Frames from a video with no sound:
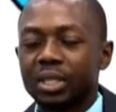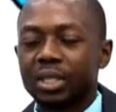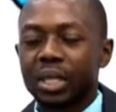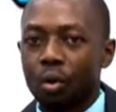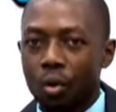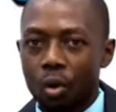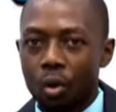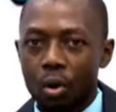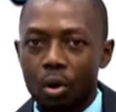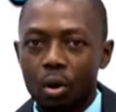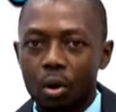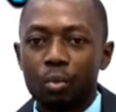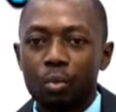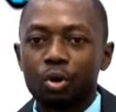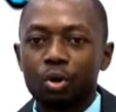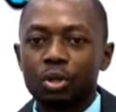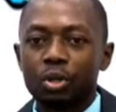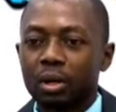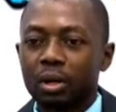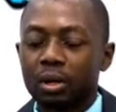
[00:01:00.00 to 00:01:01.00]
the law,
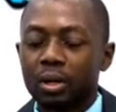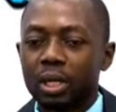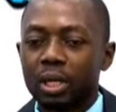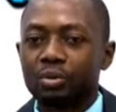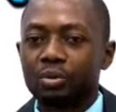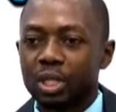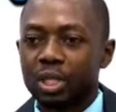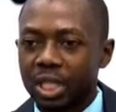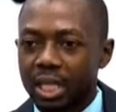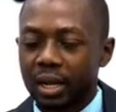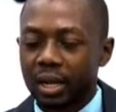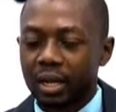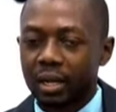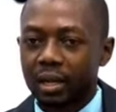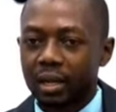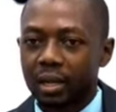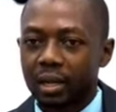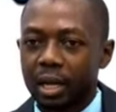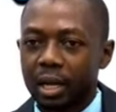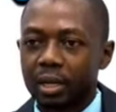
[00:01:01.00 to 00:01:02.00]
but the judiciary,
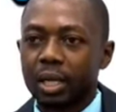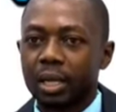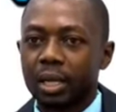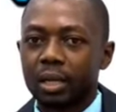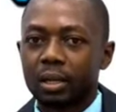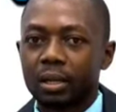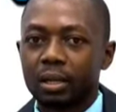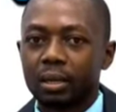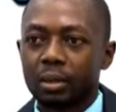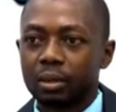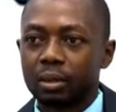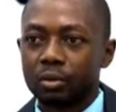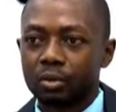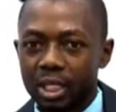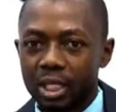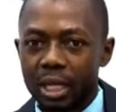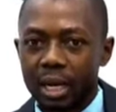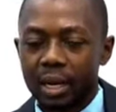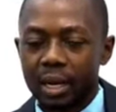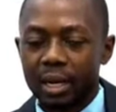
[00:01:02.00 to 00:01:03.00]
the
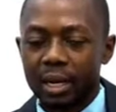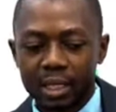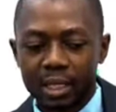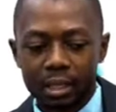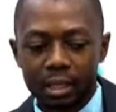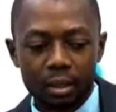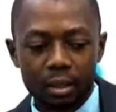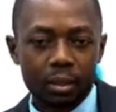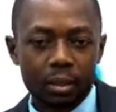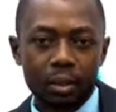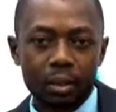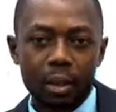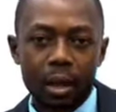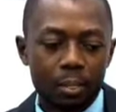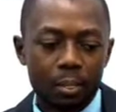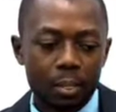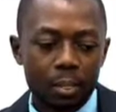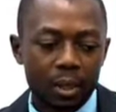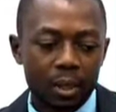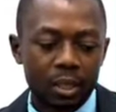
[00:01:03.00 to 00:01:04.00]
judiciary in
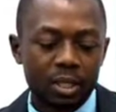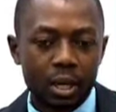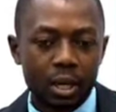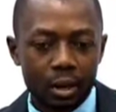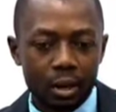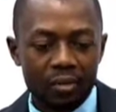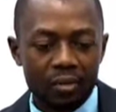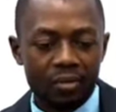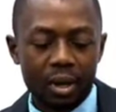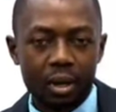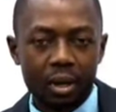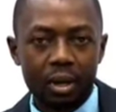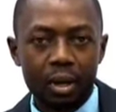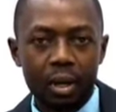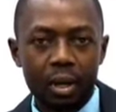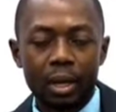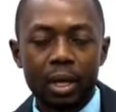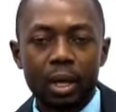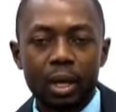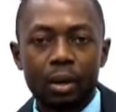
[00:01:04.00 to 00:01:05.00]
South Africa,
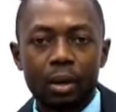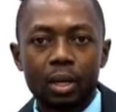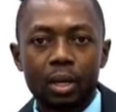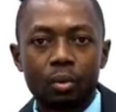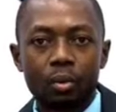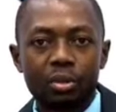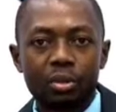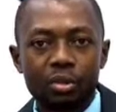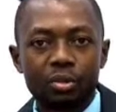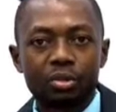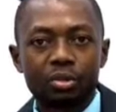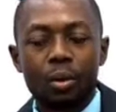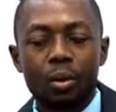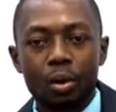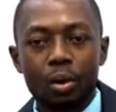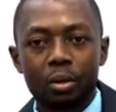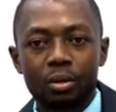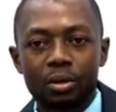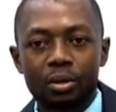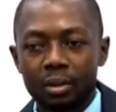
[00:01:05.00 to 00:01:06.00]
the constitutional
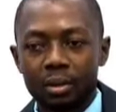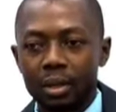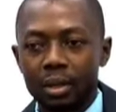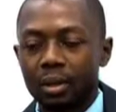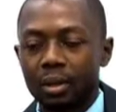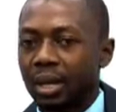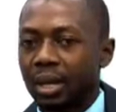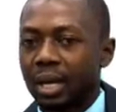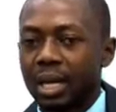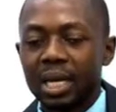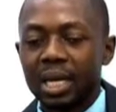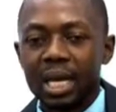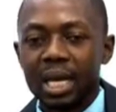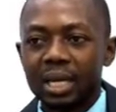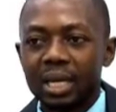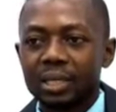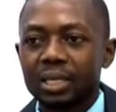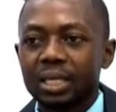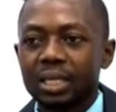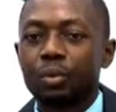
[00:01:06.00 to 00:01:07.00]
court,
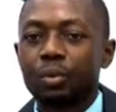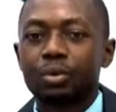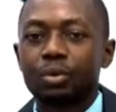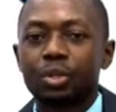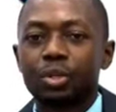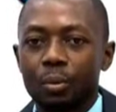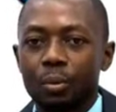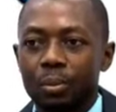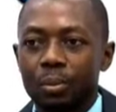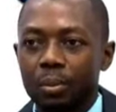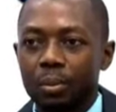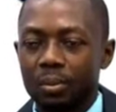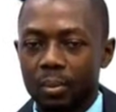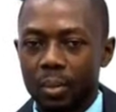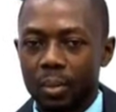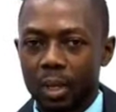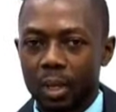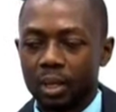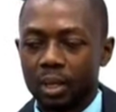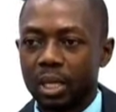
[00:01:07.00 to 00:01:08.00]
never did a good job.
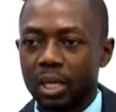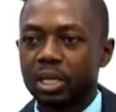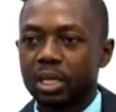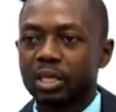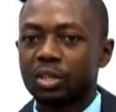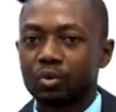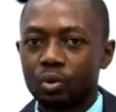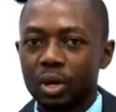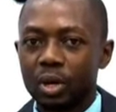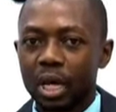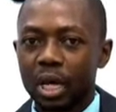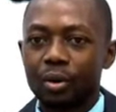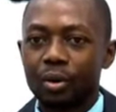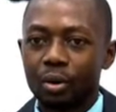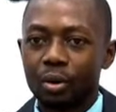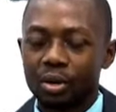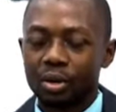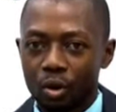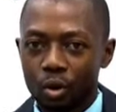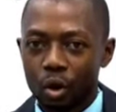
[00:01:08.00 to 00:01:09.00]
It is true that the
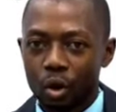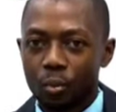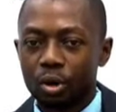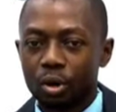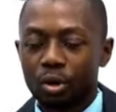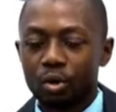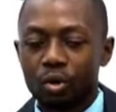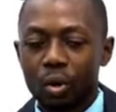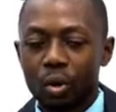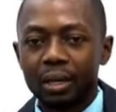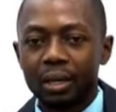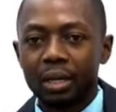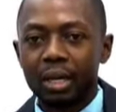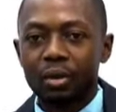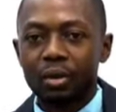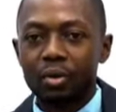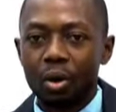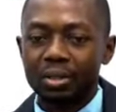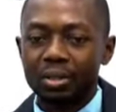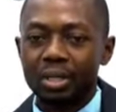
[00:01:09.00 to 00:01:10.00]
law is a law, but normally the
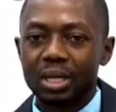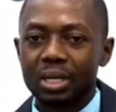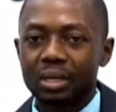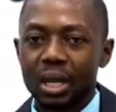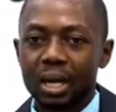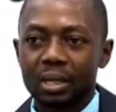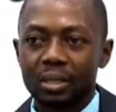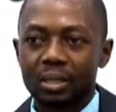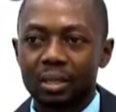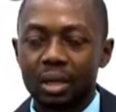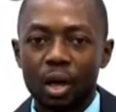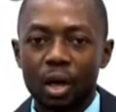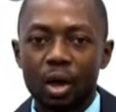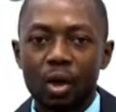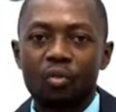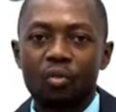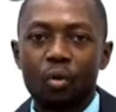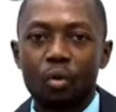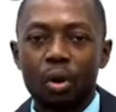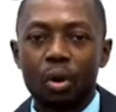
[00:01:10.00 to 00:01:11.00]
law says that
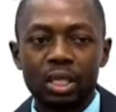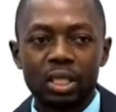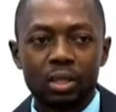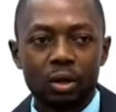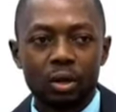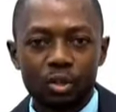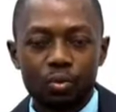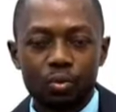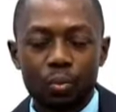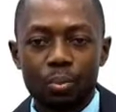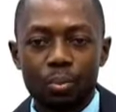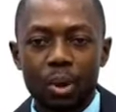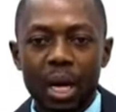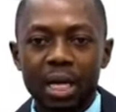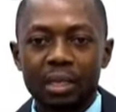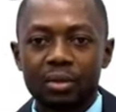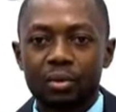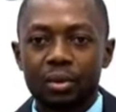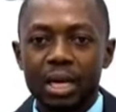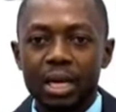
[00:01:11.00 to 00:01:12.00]
for a judge
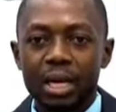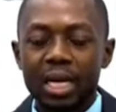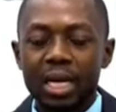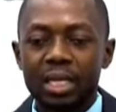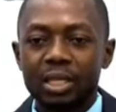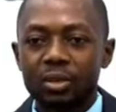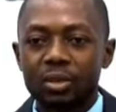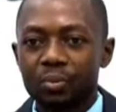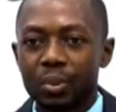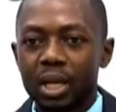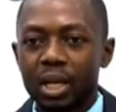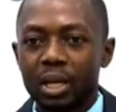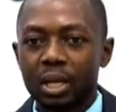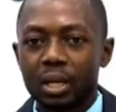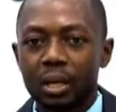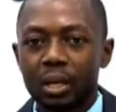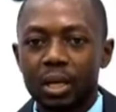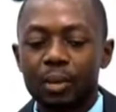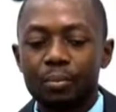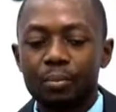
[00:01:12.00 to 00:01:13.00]
to render a judgment,
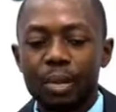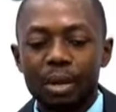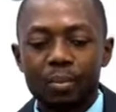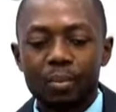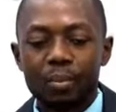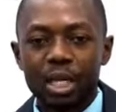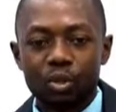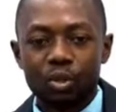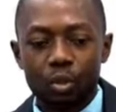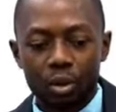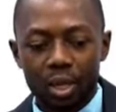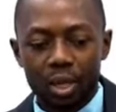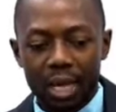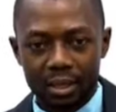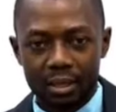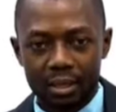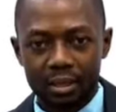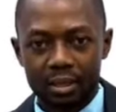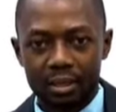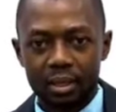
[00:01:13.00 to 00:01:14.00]
he may make sure
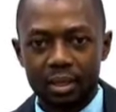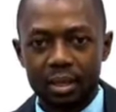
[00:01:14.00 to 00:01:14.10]
that